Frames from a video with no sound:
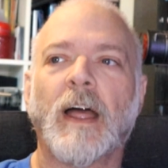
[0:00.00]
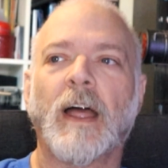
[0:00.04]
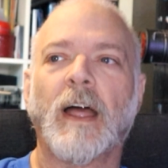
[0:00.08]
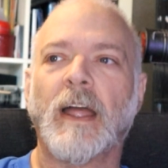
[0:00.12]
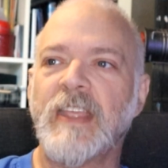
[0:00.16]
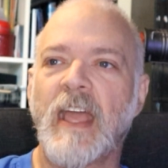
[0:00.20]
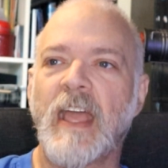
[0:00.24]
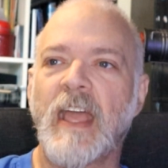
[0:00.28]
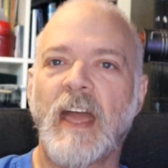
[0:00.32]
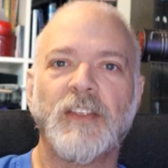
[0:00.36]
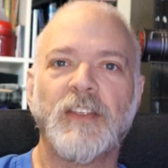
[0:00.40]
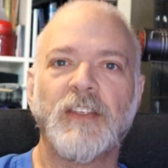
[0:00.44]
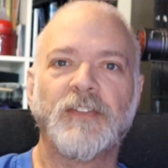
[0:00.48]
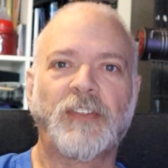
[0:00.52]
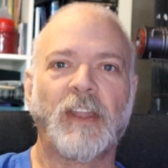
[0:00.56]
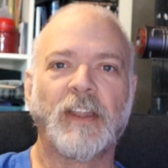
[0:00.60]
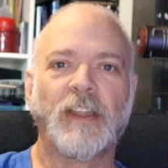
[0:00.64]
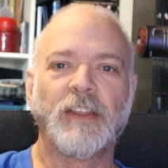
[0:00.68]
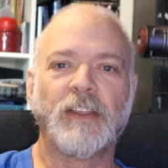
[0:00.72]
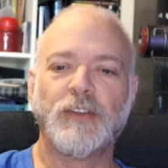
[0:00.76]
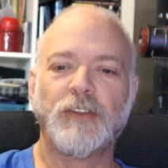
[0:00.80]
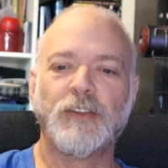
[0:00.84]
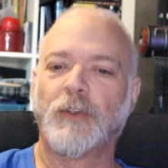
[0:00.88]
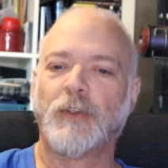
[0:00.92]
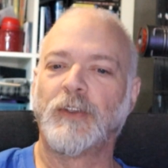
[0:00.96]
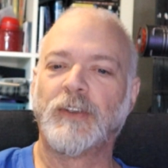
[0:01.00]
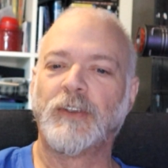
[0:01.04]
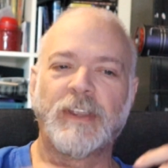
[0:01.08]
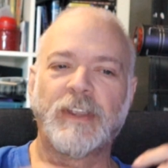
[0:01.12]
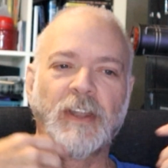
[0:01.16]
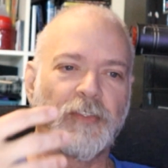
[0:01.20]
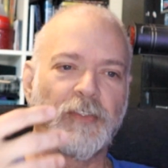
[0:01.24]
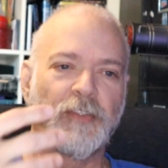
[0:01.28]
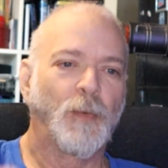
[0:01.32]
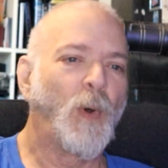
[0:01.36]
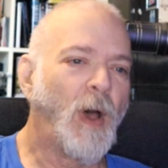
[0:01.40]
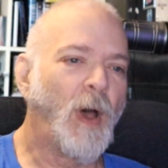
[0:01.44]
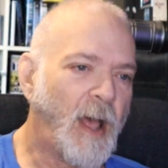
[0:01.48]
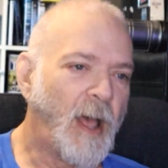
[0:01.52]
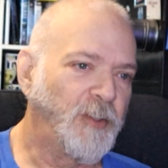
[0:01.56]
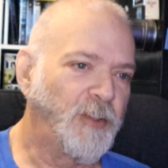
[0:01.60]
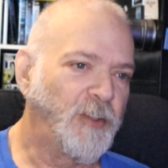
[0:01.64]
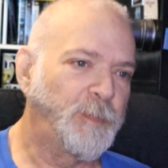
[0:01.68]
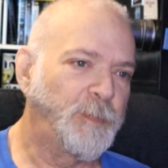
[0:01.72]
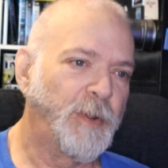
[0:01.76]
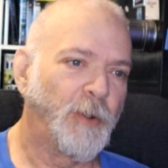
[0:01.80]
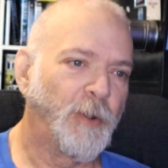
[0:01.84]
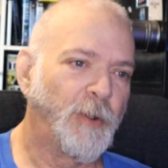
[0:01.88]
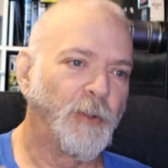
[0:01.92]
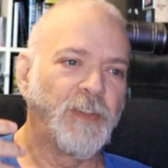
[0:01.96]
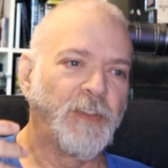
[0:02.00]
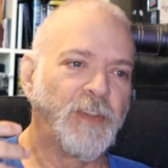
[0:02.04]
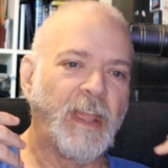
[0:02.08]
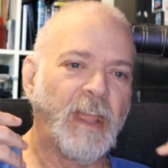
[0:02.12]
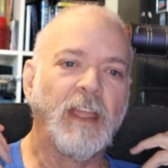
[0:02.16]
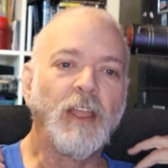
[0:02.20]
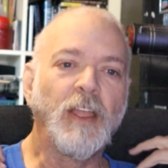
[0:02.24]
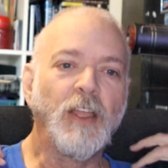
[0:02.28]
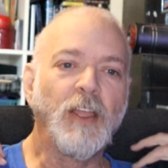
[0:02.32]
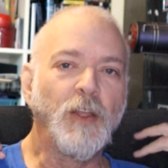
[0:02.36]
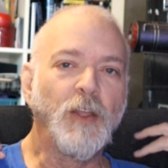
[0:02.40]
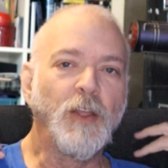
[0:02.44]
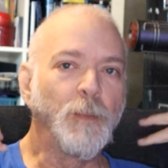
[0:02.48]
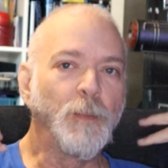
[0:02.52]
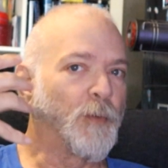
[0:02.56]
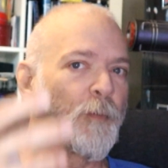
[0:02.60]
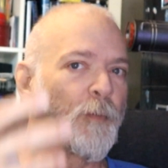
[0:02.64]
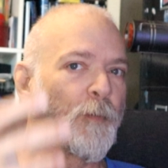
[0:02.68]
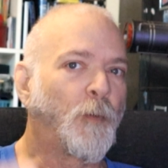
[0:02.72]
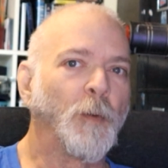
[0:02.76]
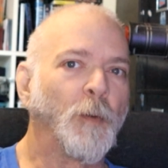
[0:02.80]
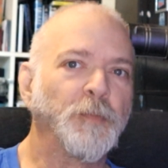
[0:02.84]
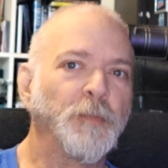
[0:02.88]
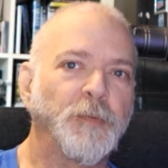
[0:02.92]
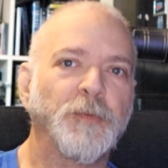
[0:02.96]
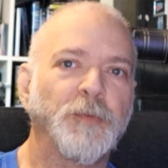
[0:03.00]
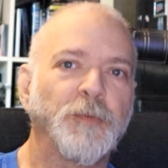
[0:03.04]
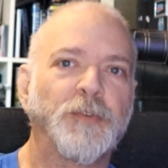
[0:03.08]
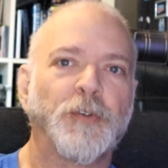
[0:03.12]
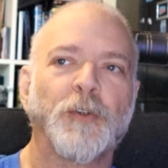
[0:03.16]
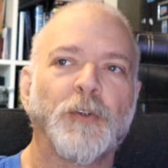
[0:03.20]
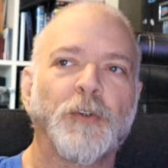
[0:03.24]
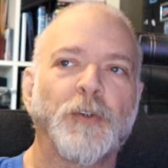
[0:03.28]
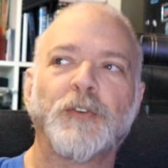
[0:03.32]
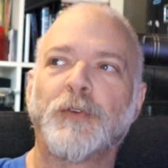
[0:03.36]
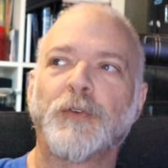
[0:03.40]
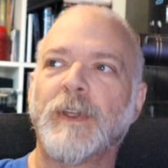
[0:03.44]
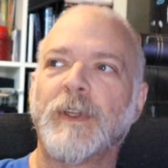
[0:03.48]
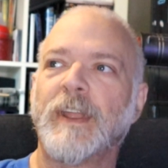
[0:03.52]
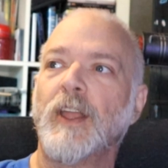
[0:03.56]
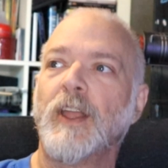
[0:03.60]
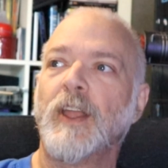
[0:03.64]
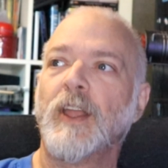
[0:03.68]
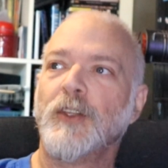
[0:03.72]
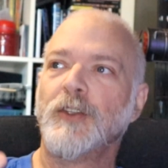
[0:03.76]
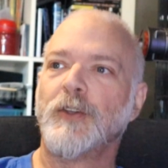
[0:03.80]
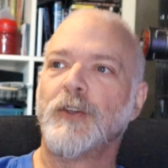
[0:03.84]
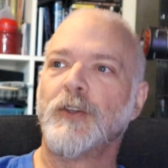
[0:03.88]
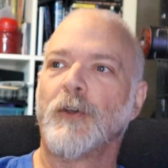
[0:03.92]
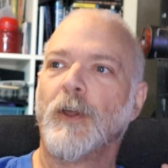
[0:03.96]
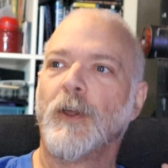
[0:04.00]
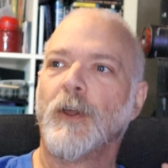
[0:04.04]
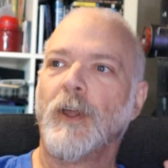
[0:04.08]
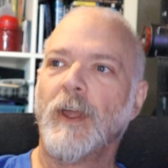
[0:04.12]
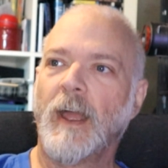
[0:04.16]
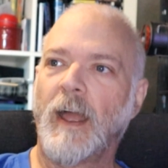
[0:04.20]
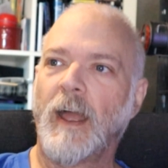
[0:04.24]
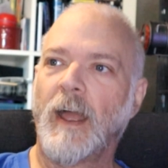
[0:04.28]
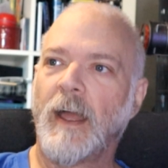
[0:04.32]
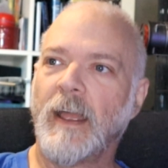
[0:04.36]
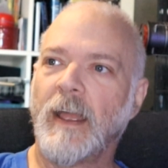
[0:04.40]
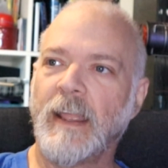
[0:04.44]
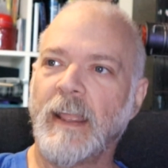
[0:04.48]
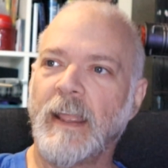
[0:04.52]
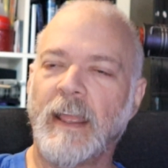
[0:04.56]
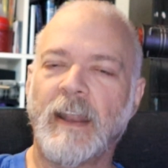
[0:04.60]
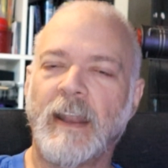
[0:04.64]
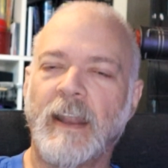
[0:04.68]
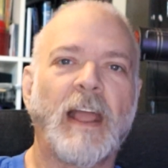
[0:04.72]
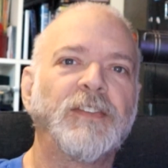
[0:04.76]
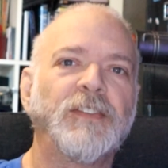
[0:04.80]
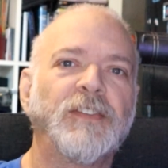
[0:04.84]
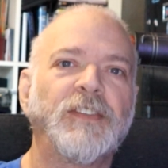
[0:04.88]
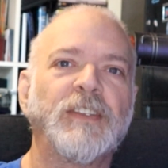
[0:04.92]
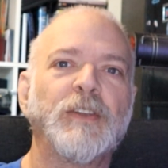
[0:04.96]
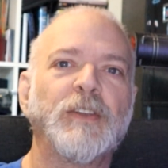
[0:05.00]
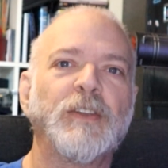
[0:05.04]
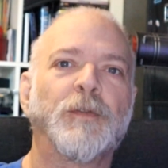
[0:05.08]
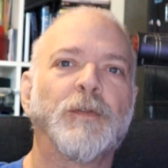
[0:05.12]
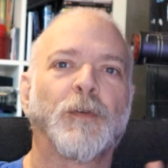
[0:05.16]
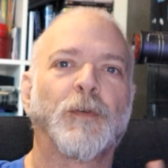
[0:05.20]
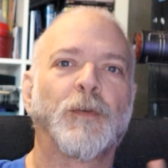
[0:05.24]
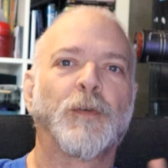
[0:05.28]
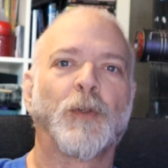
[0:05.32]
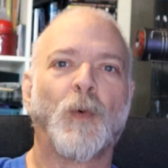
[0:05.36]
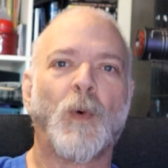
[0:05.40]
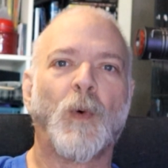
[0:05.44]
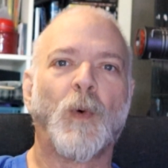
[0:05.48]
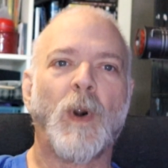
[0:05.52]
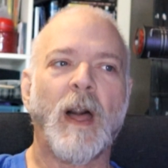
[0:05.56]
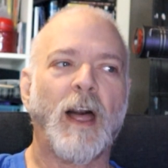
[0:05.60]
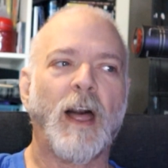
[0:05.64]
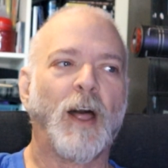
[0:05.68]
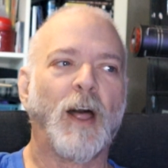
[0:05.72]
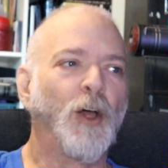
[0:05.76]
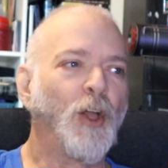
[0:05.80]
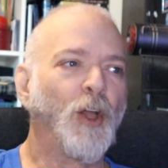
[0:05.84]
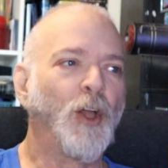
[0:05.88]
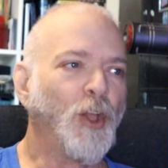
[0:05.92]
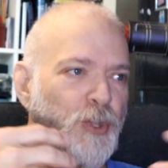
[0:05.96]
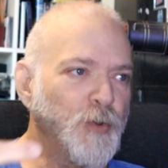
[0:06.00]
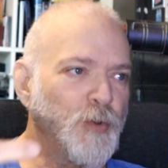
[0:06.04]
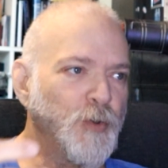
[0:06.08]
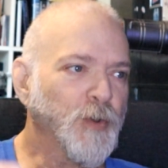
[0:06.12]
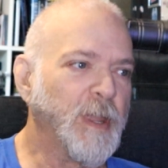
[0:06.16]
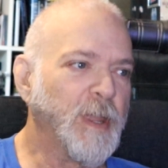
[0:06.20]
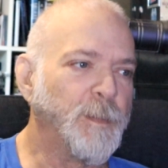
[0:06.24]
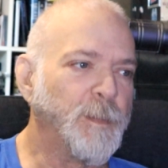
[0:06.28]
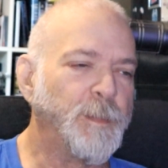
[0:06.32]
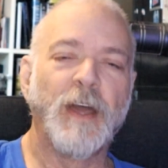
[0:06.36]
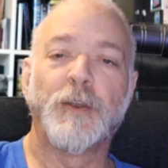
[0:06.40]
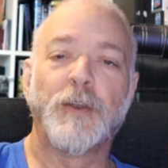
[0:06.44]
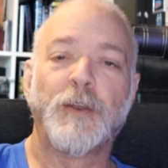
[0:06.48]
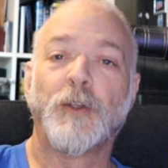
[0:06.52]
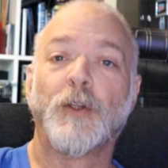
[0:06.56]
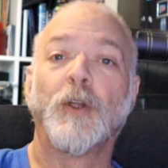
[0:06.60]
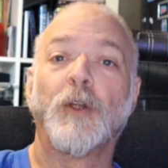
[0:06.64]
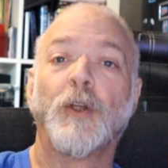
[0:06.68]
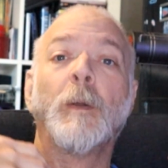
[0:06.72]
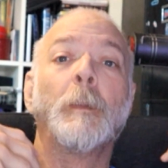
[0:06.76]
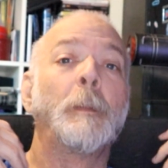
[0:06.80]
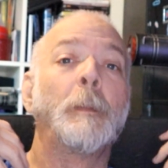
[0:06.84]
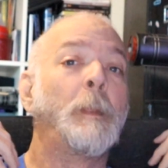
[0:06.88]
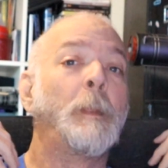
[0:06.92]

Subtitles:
Dead is something you get to the hospital, they perform some surgery, you're in ICU for a little while, you get better,